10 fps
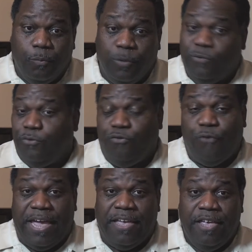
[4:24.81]
which was
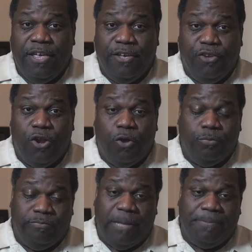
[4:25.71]
great. You
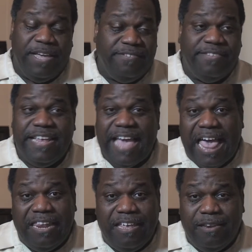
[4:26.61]
know, up there, City
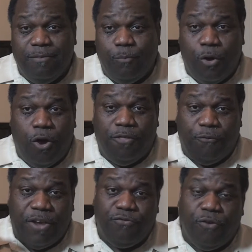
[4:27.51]
Island, where all the
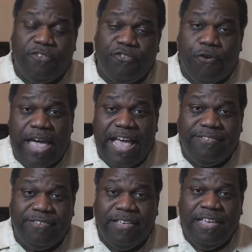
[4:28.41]
restaurants are
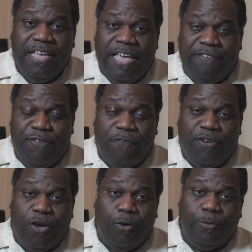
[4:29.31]
at. If you
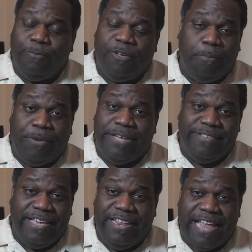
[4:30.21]
ever go, good place
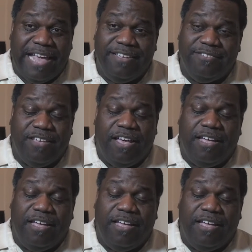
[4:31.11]
to eat at is